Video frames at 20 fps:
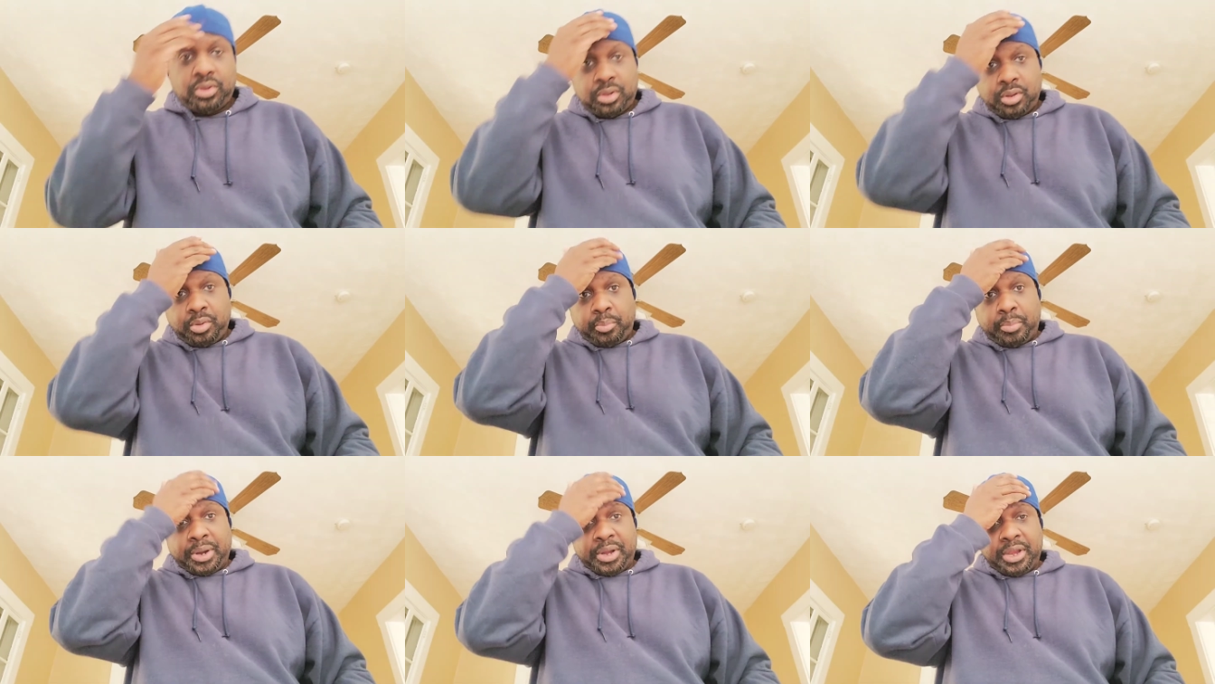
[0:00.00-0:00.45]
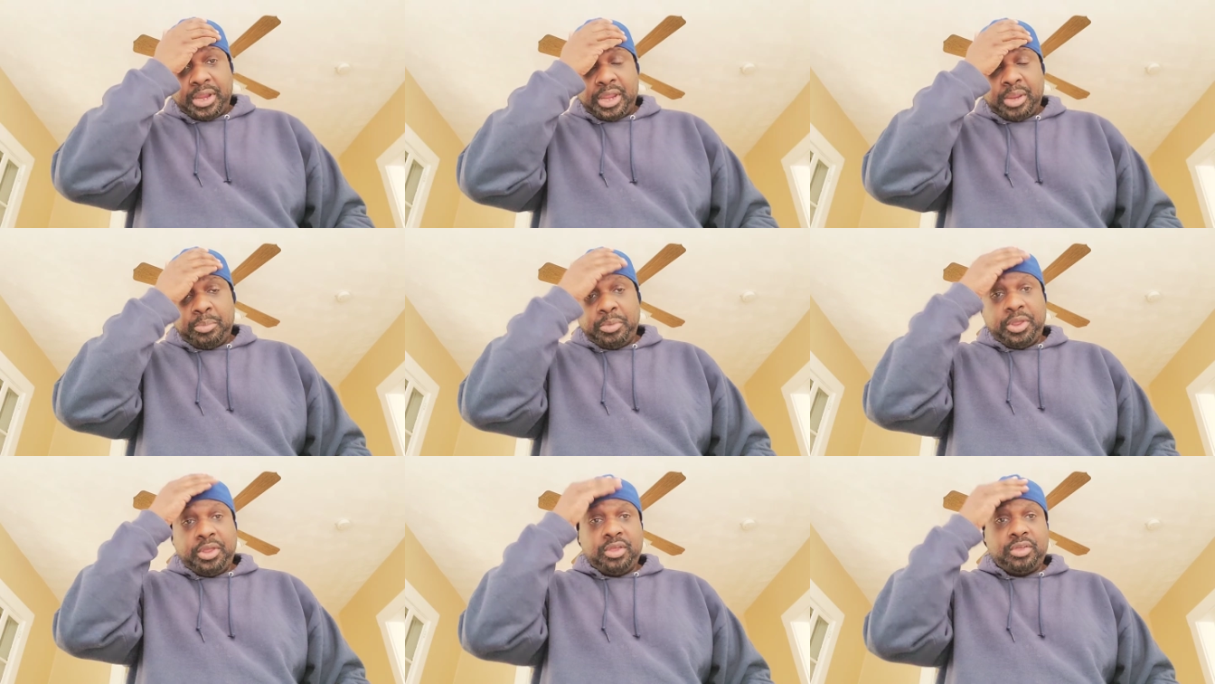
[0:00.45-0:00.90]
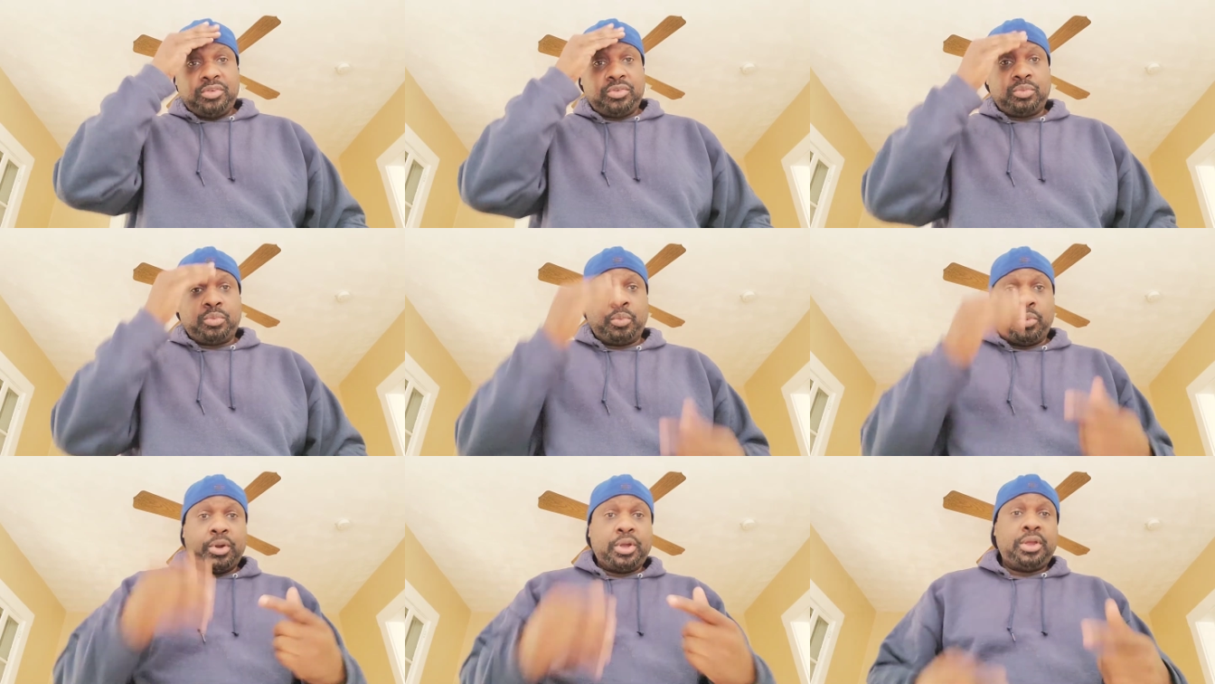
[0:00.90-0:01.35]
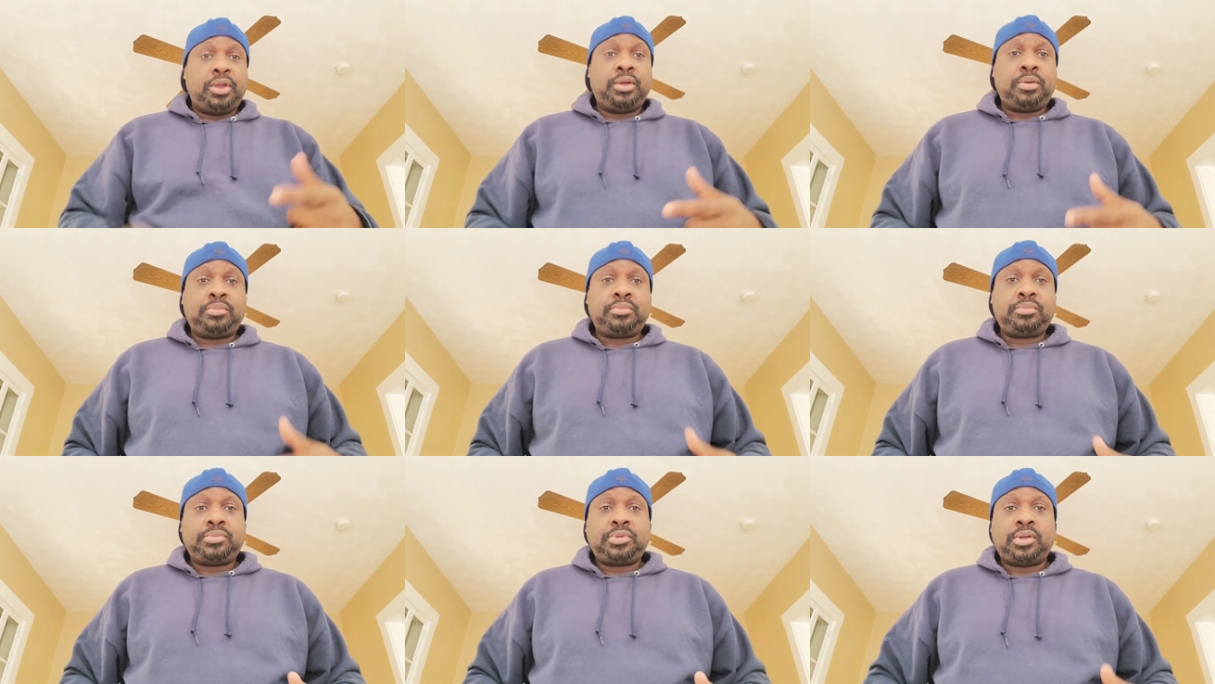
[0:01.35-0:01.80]
My name is
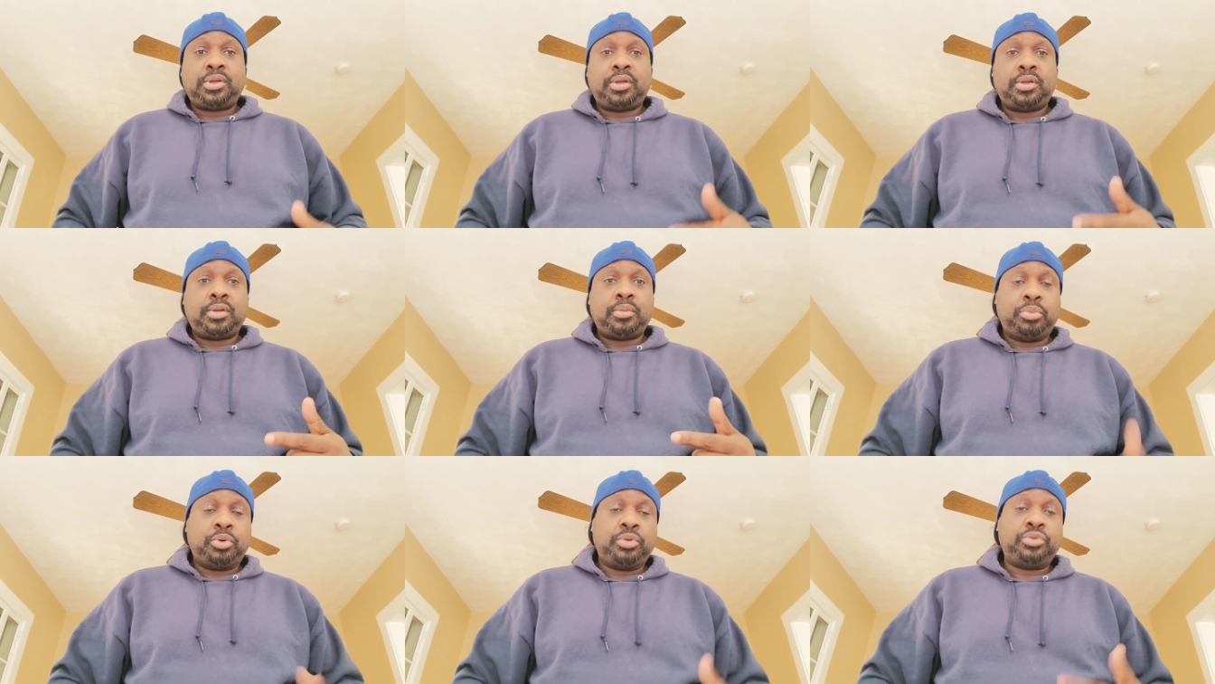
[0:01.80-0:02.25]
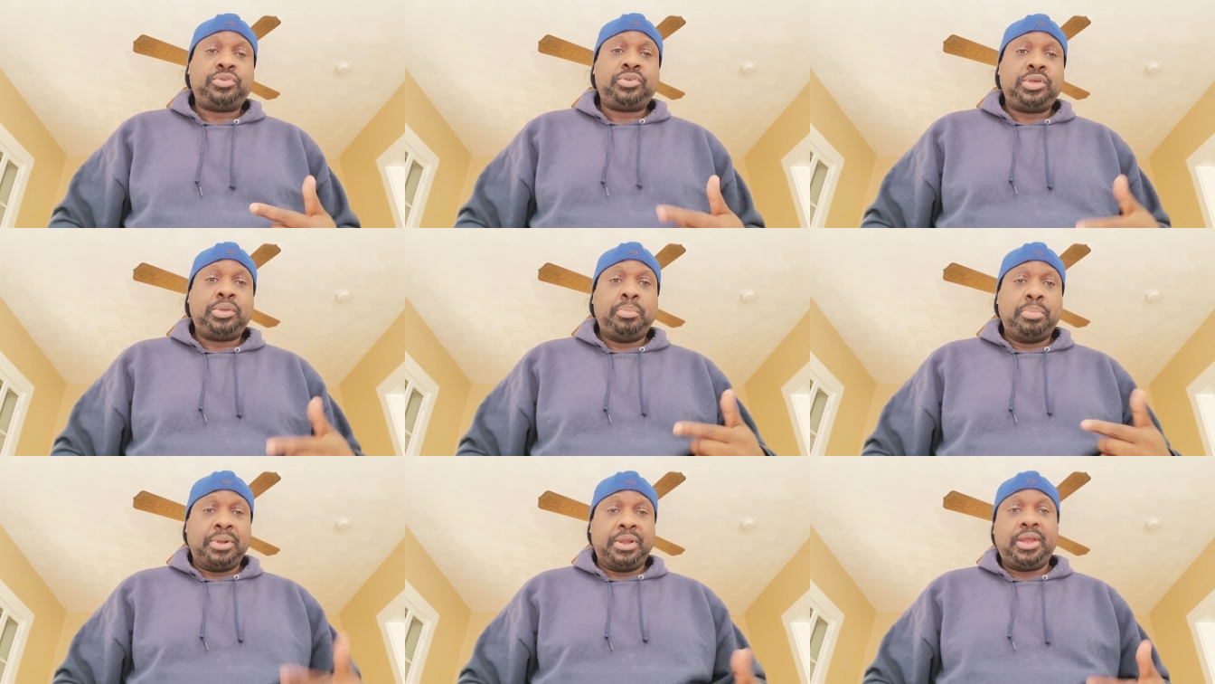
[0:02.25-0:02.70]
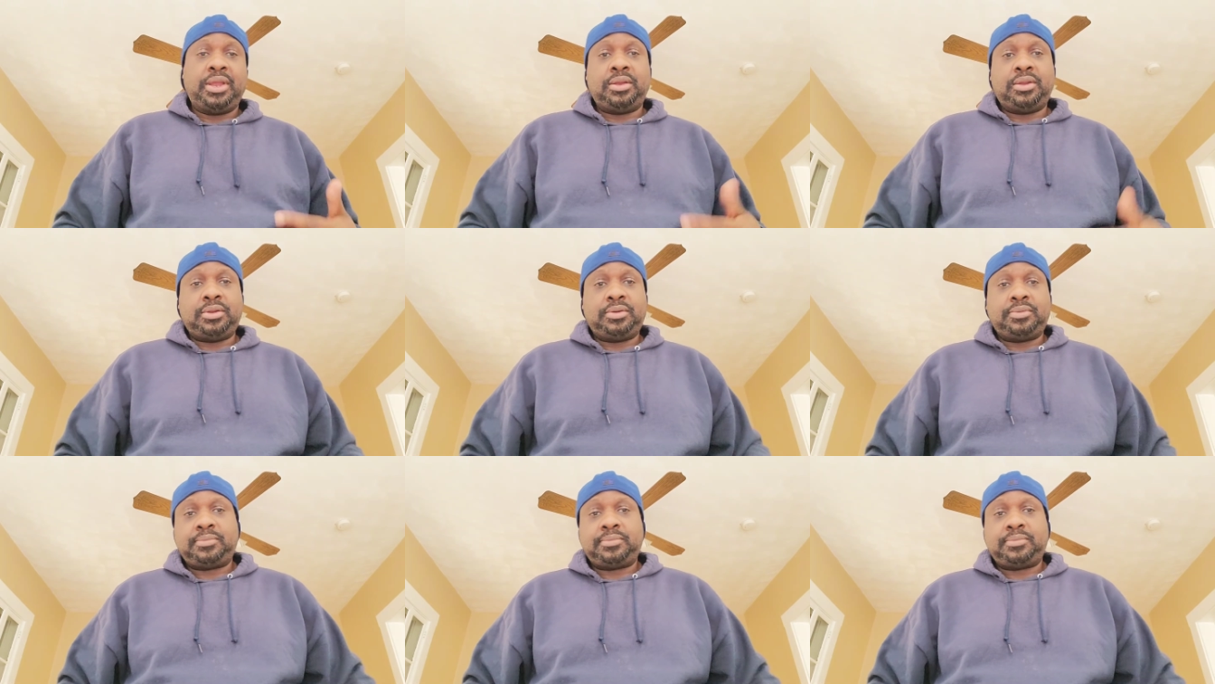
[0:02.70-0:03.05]
William Bootsy Blanding.